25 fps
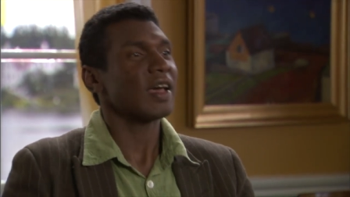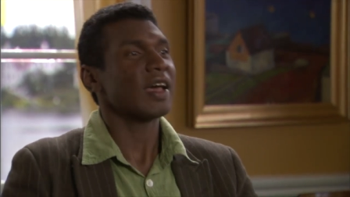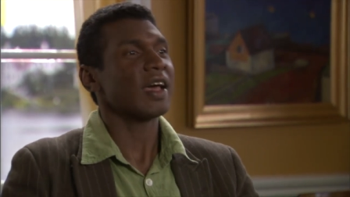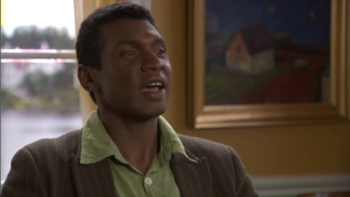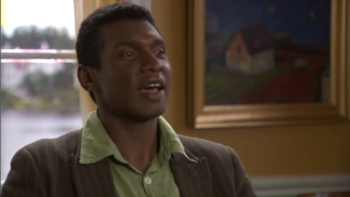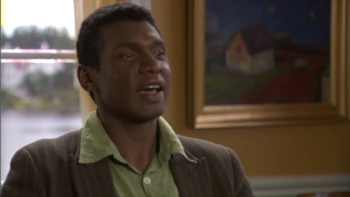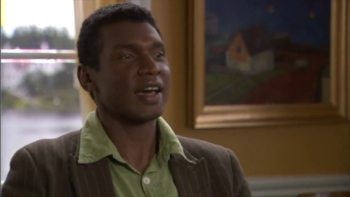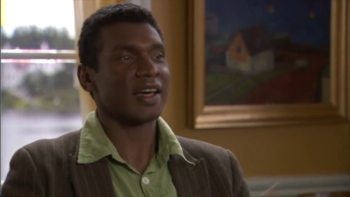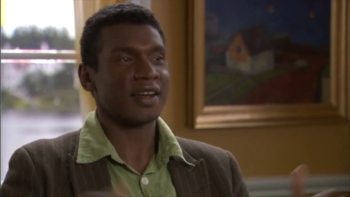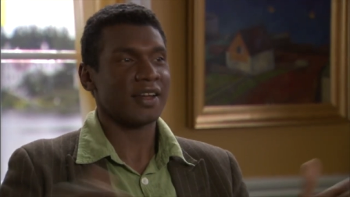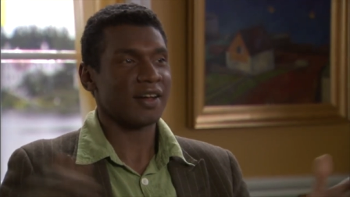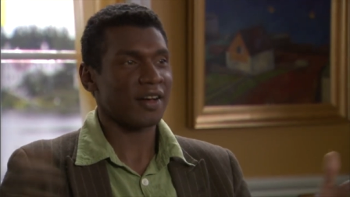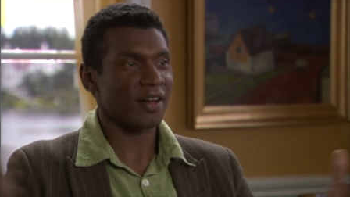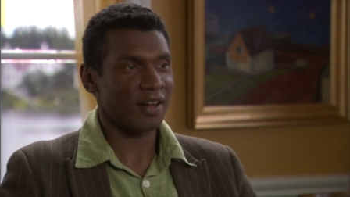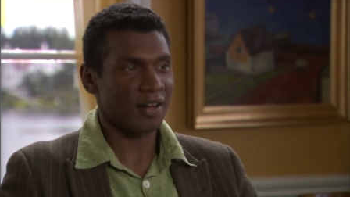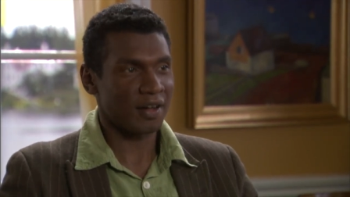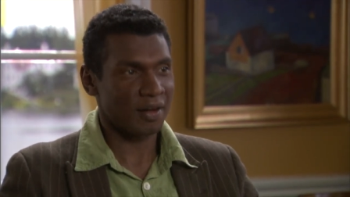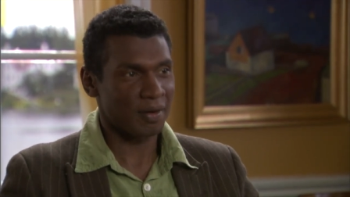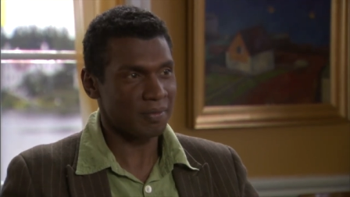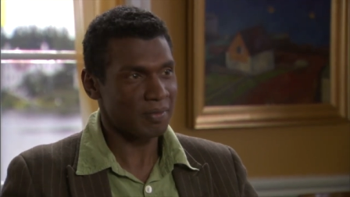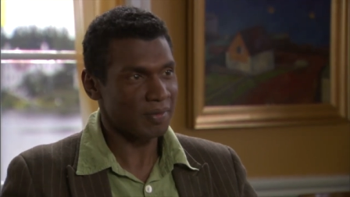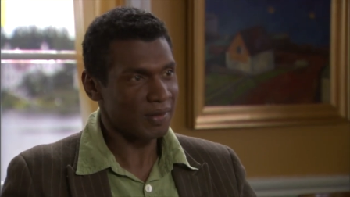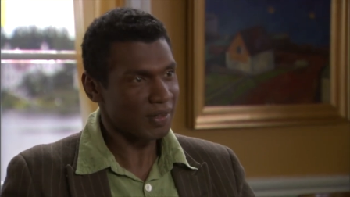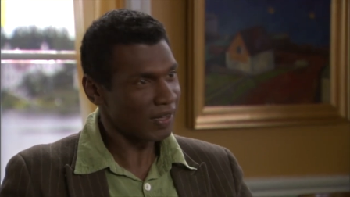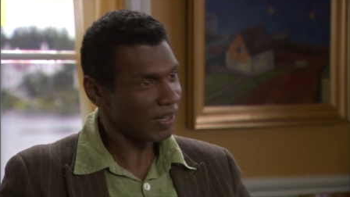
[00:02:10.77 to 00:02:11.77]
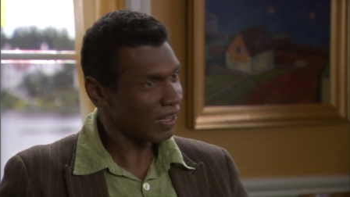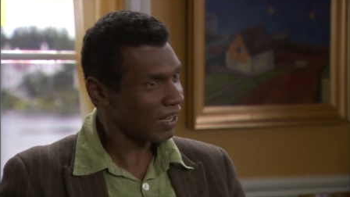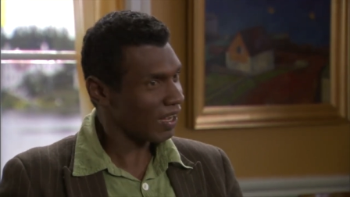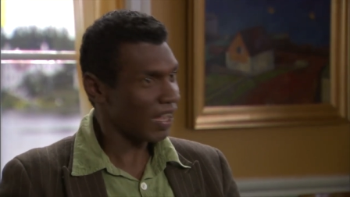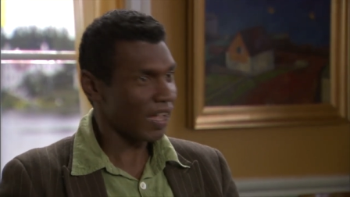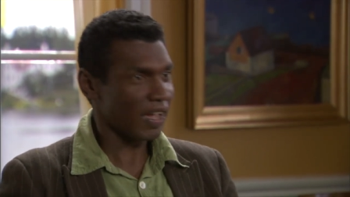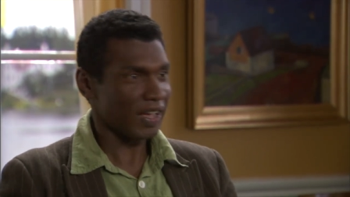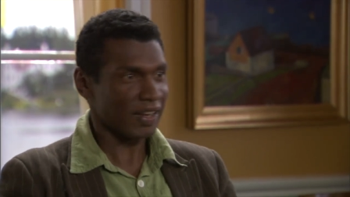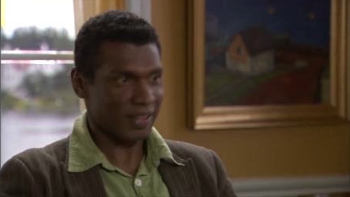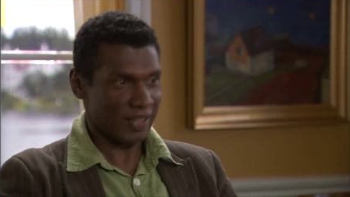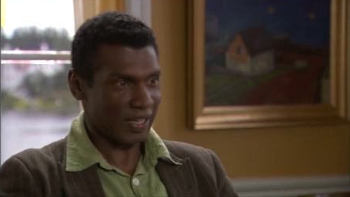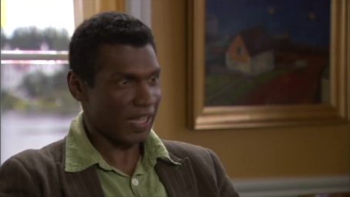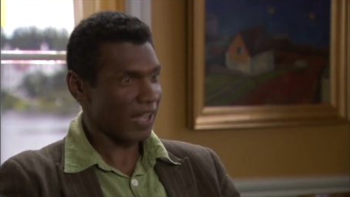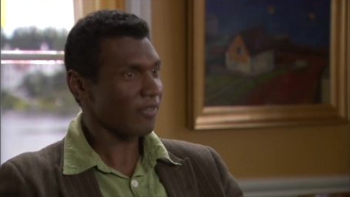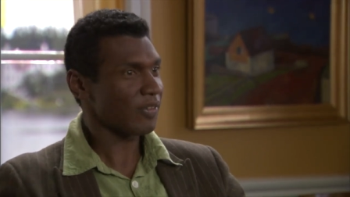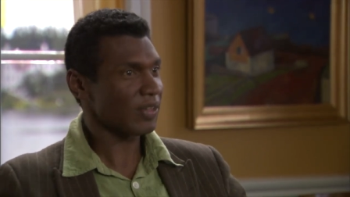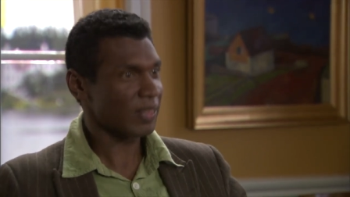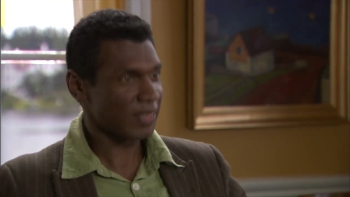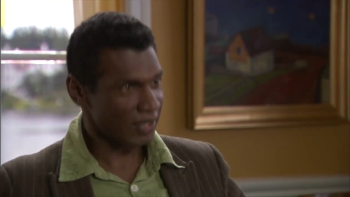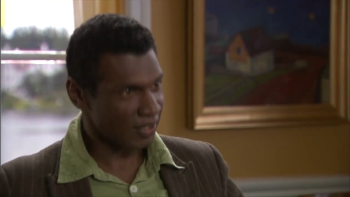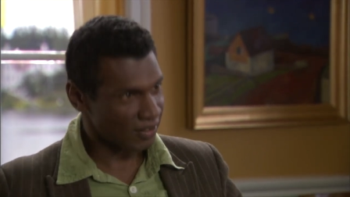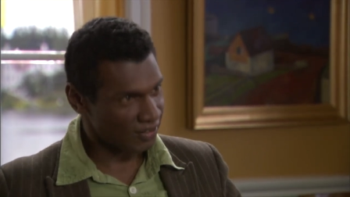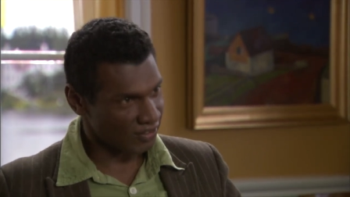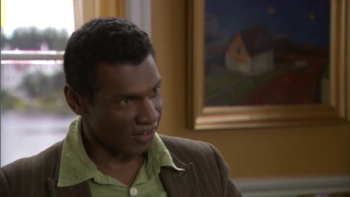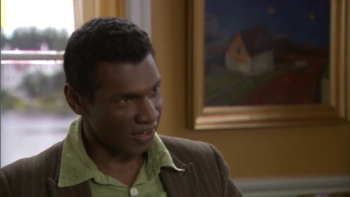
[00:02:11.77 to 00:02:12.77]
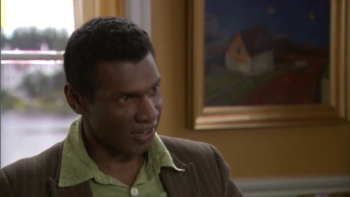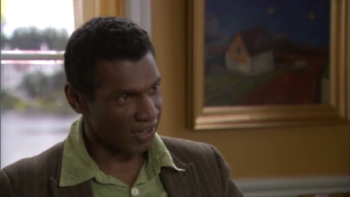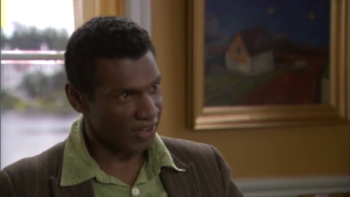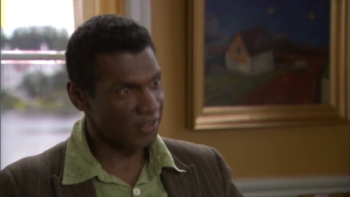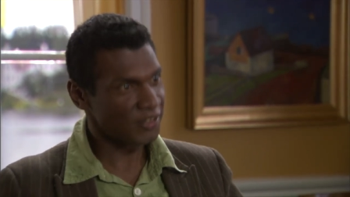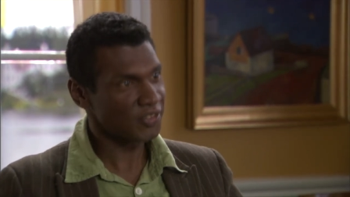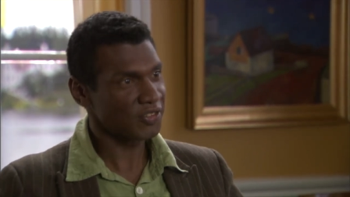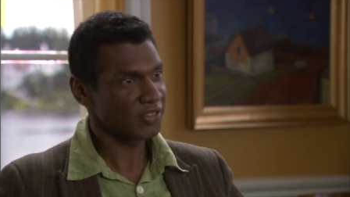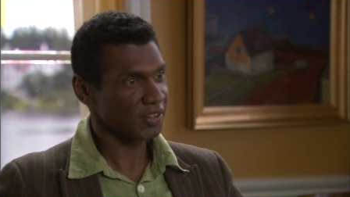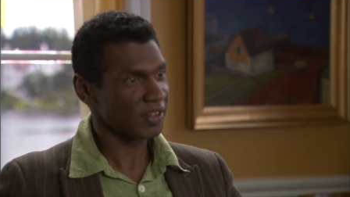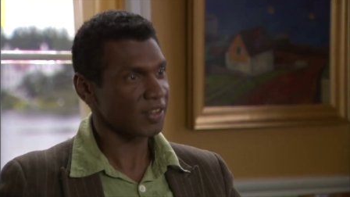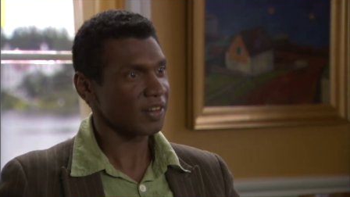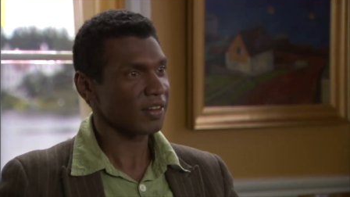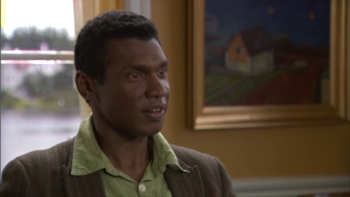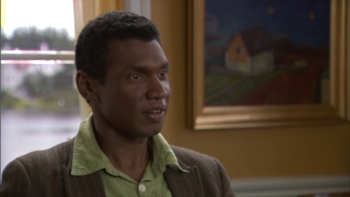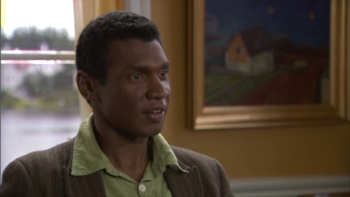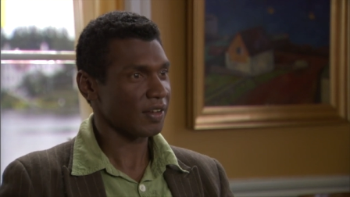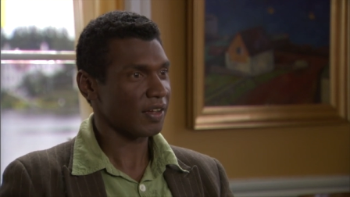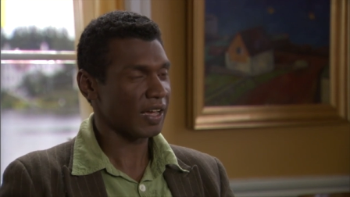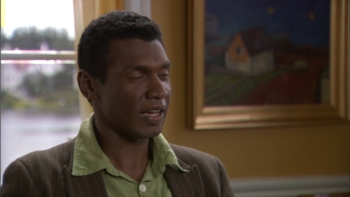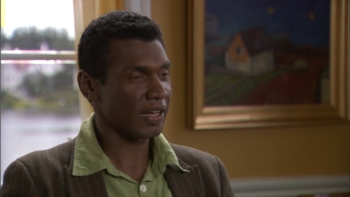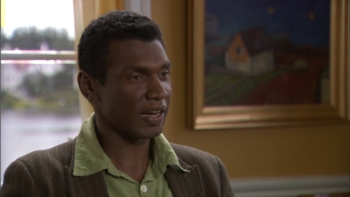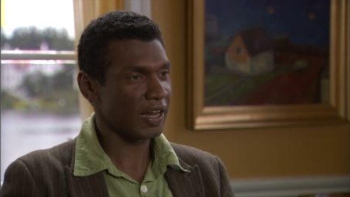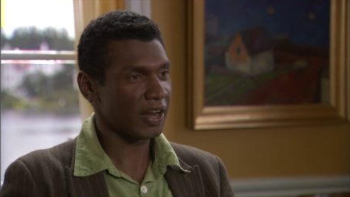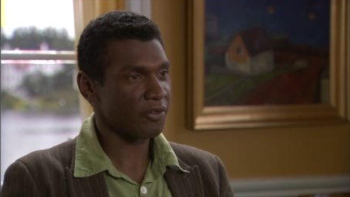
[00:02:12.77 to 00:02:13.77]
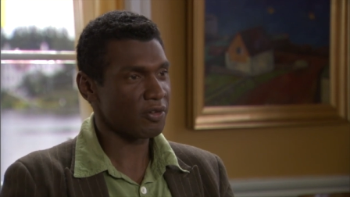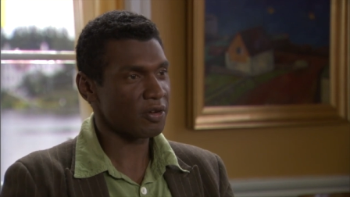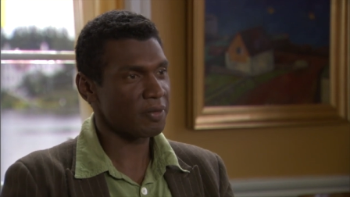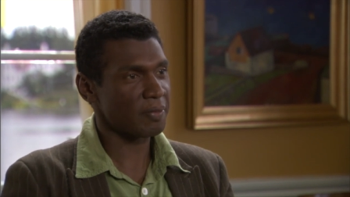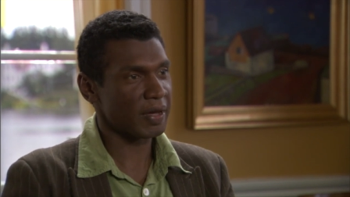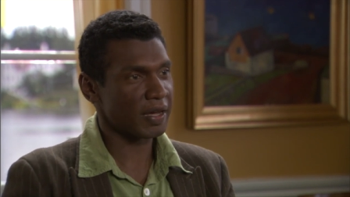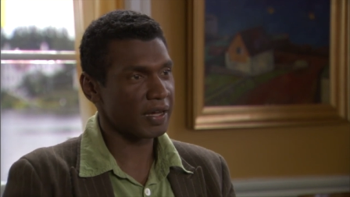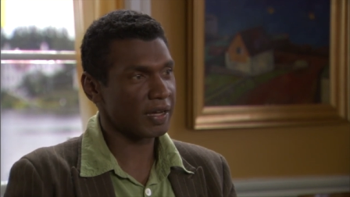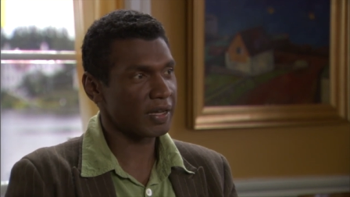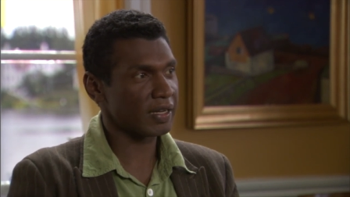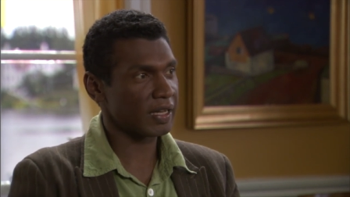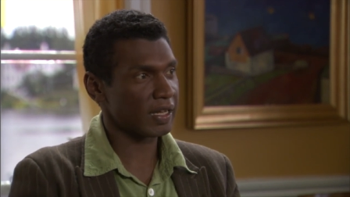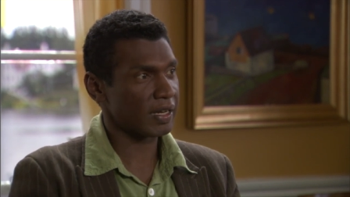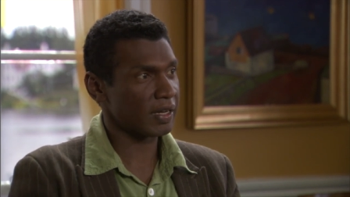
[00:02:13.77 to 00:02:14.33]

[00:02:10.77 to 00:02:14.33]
and um, everything changed, and I remained.